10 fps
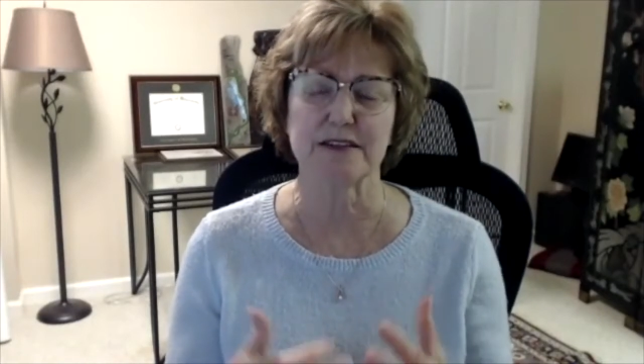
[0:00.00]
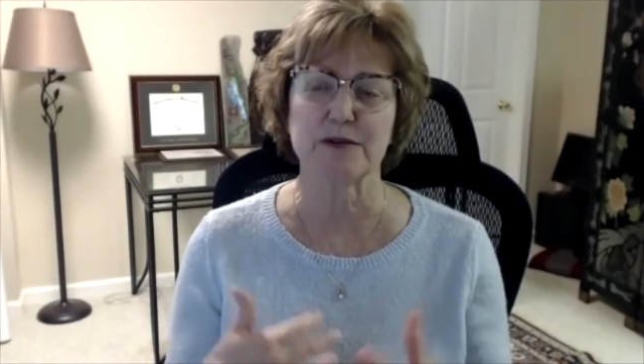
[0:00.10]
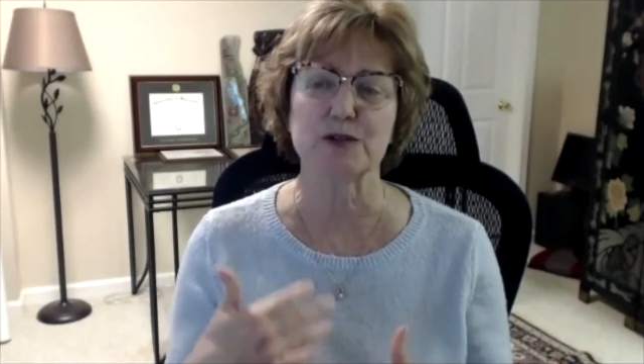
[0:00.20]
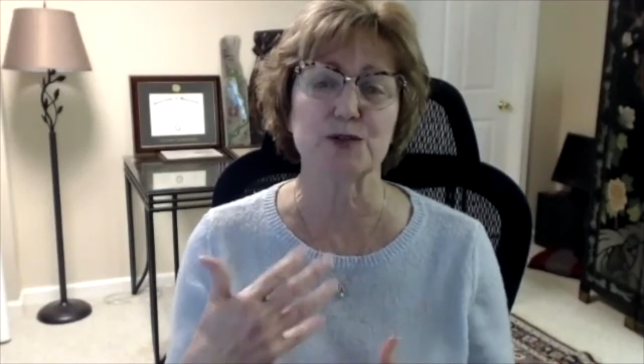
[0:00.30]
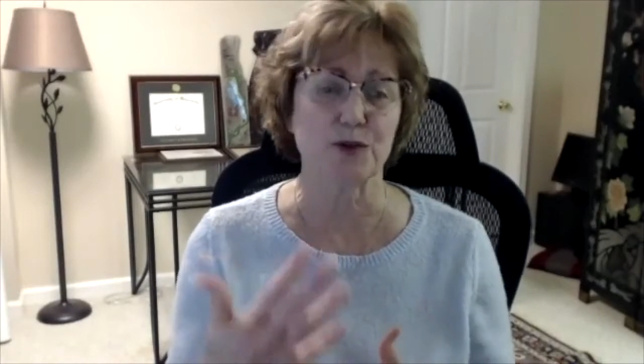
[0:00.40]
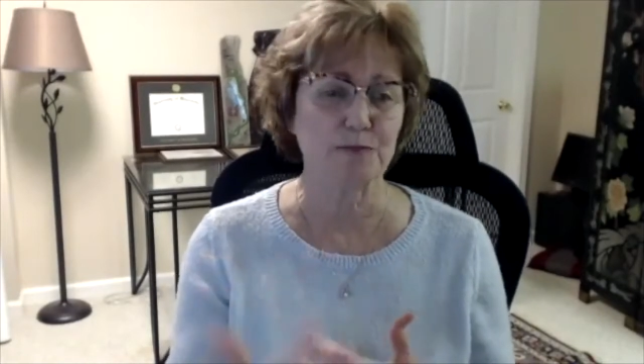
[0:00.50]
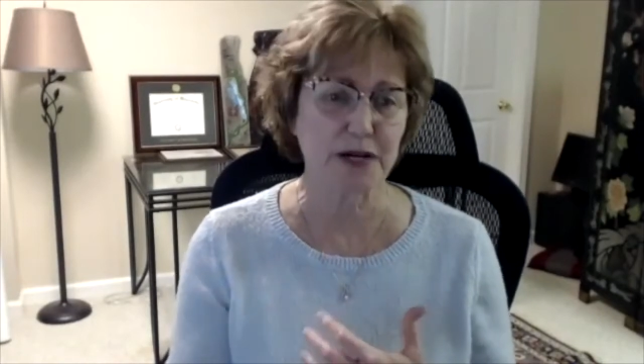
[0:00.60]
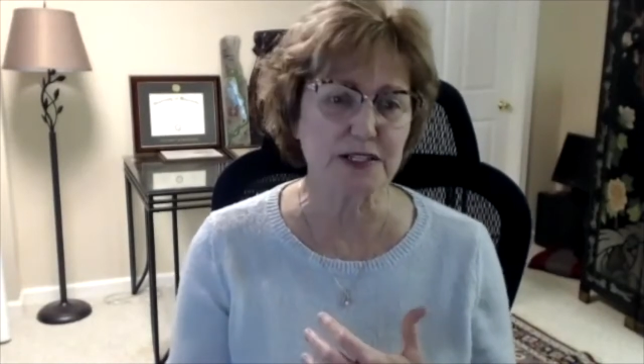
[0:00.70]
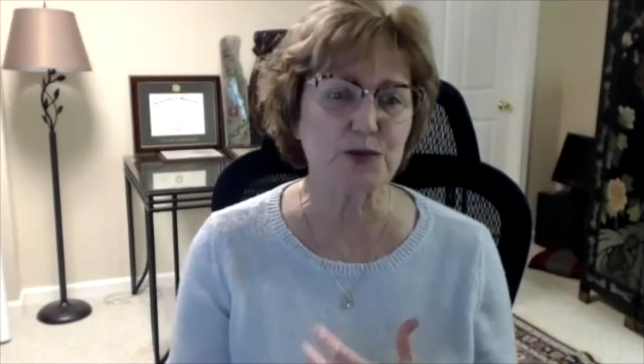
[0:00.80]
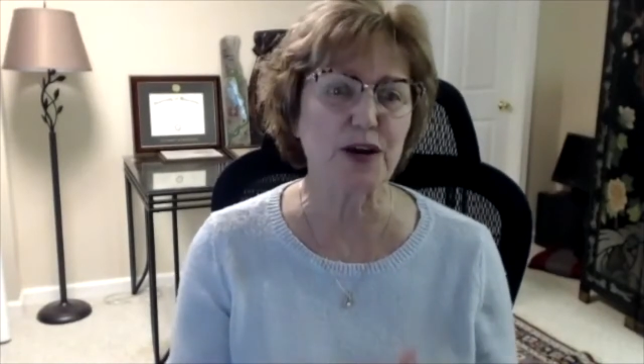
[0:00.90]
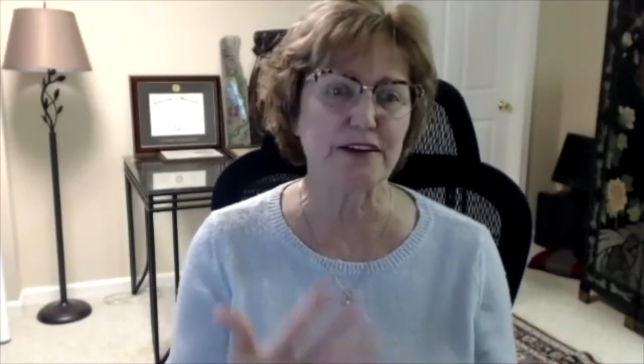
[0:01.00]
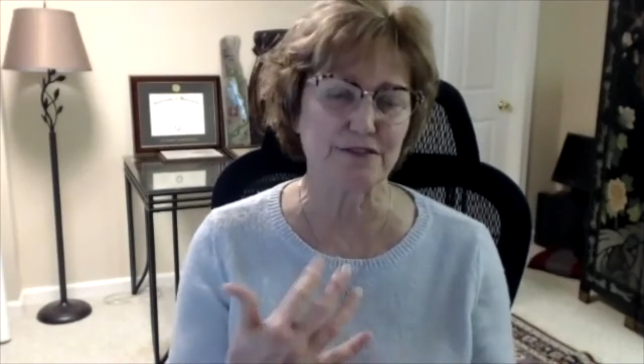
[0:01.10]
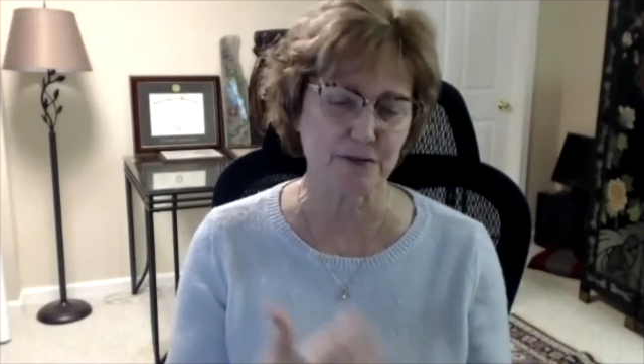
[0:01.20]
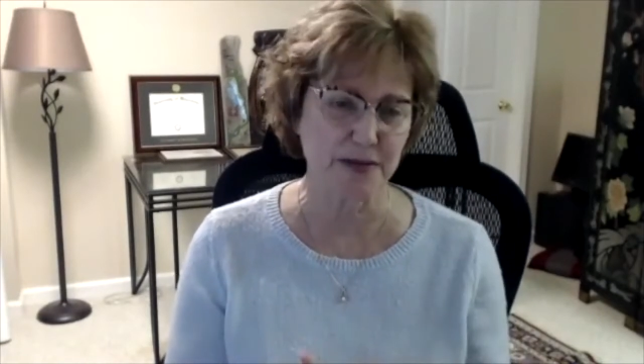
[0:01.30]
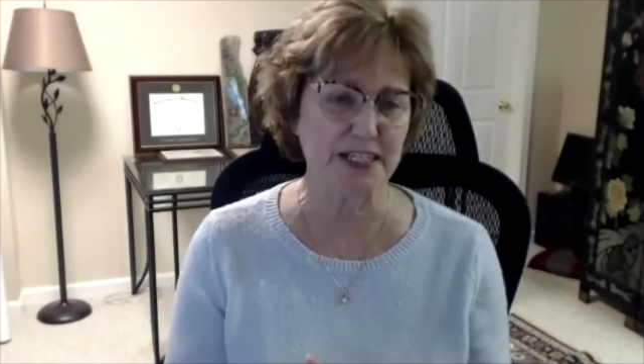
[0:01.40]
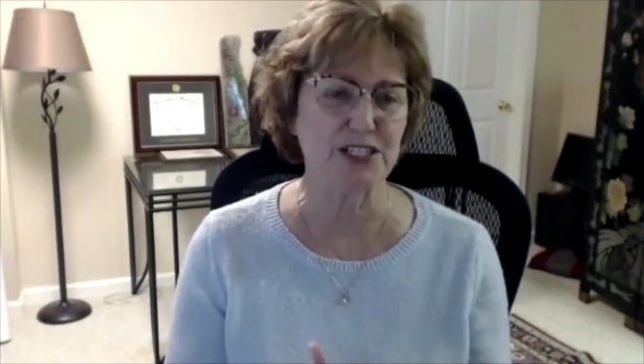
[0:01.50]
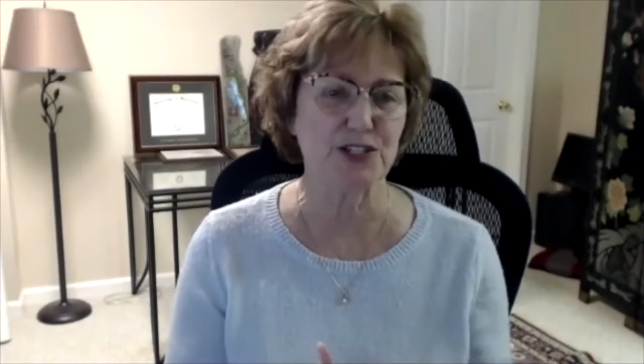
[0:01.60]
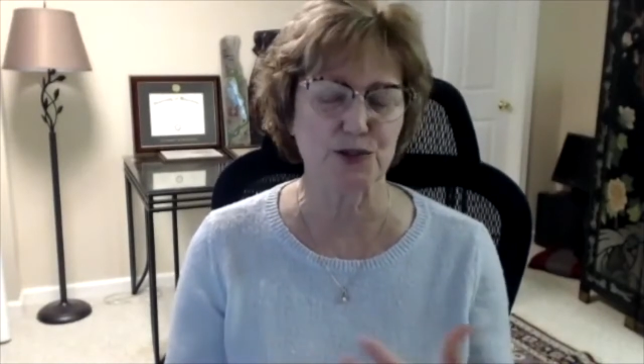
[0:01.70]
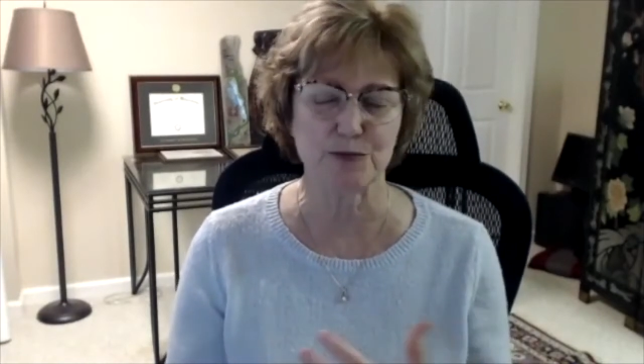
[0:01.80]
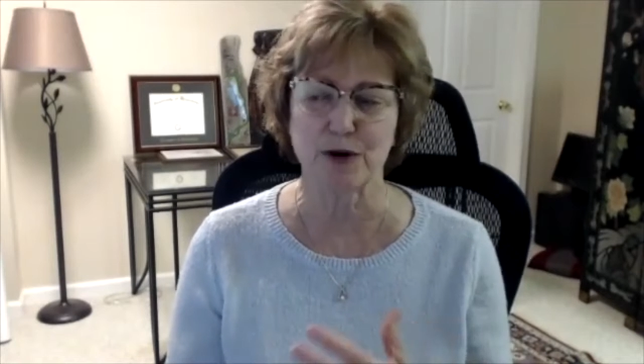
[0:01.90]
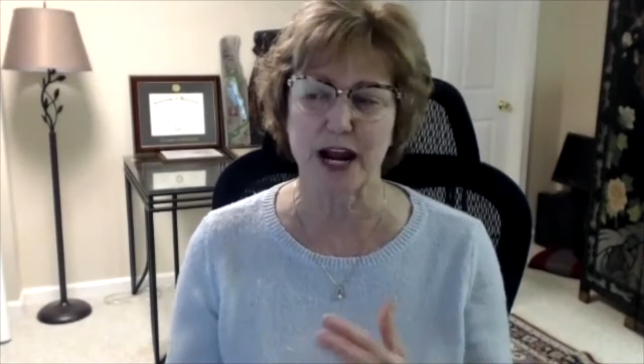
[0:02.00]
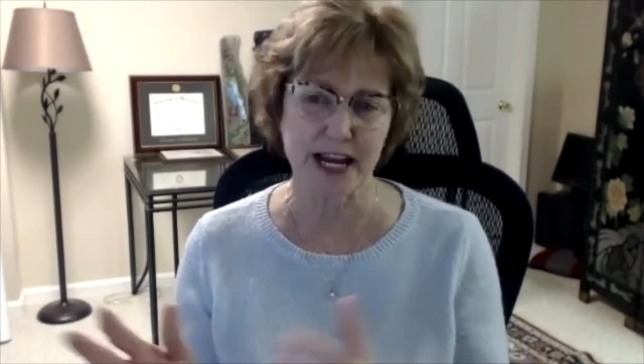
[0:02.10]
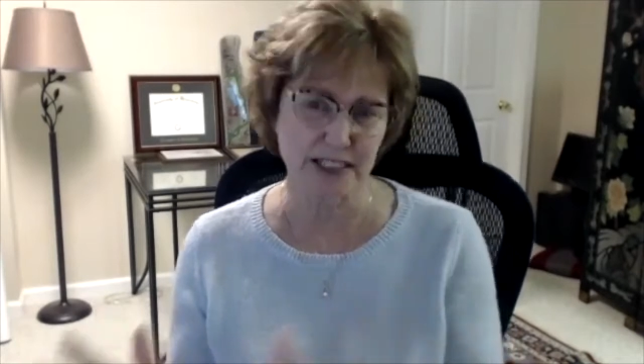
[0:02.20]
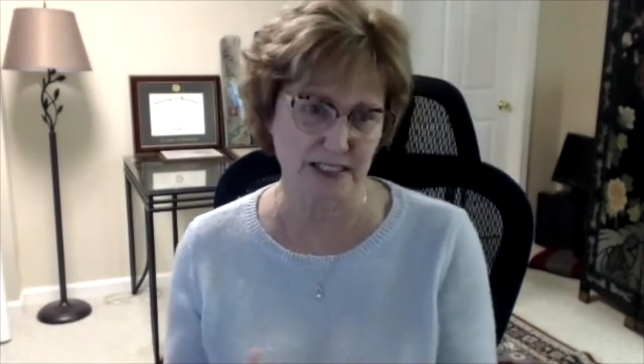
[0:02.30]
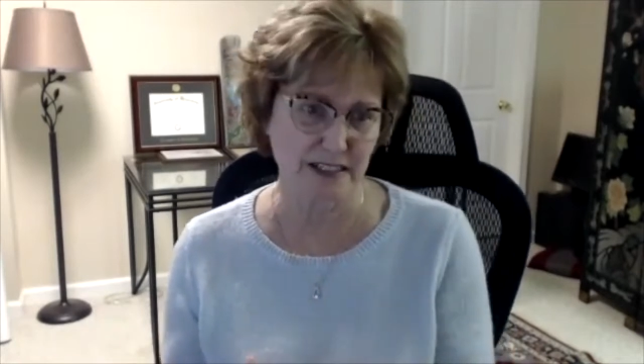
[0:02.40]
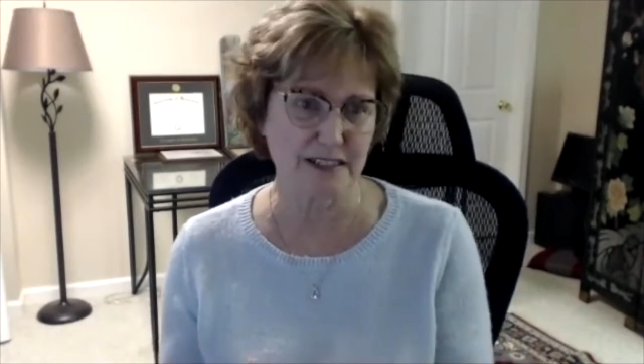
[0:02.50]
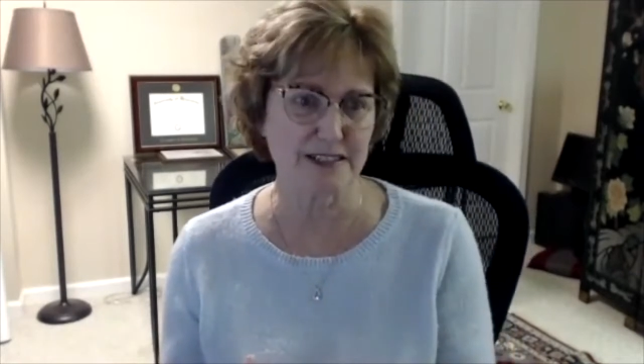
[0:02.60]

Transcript: most robust way for me to practice